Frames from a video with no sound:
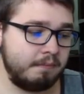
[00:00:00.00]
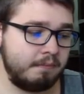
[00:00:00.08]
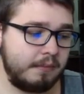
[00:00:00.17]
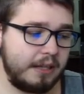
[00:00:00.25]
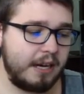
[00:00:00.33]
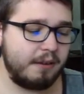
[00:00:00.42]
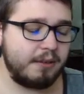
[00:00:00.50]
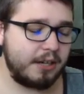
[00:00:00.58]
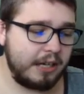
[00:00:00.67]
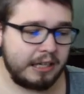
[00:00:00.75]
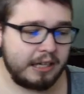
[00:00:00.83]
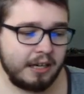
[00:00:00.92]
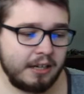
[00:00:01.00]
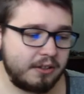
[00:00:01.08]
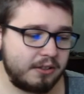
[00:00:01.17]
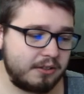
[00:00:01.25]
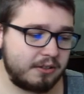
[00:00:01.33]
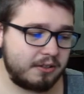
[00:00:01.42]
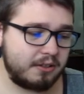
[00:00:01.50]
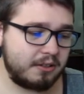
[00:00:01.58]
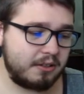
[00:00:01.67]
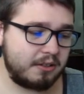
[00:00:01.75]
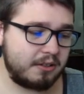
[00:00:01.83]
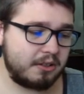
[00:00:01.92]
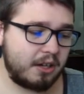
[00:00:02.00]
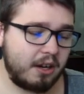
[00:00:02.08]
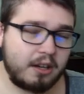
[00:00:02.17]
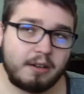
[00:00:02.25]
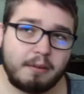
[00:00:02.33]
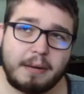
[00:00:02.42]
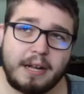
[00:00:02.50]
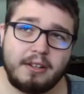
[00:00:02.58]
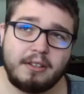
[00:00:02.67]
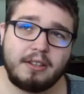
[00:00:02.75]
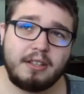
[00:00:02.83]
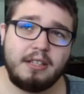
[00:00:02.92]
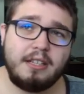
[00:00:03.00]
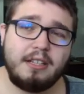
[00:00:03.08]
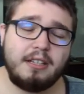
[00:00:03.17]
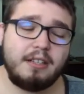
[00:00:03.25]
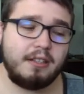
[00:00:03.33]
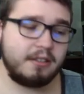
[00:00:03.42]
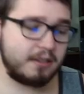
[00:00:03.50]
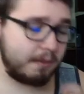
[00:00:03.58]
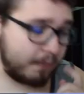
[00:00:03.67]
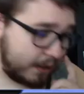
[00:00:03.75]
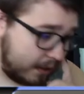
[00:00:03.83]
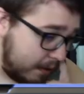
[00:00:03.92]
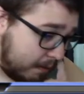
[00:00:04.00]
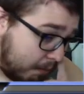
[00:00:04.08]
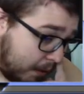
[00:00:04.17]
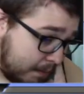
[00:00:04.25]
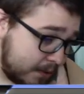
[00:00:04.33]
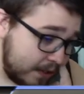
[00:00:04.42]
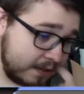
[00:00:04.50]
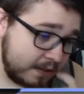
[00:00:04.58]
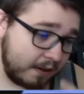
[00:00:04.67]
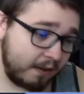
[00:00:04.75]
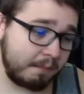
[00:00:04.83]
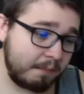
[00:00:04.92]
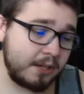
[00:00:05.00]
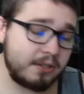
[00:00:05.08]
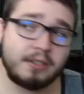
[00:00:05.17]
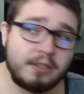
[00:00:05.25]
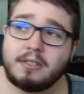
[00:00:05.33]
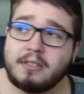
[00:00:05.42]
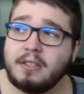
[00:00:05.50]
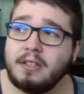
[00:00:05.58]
Now we're going to kind of talk about some of the websites automations.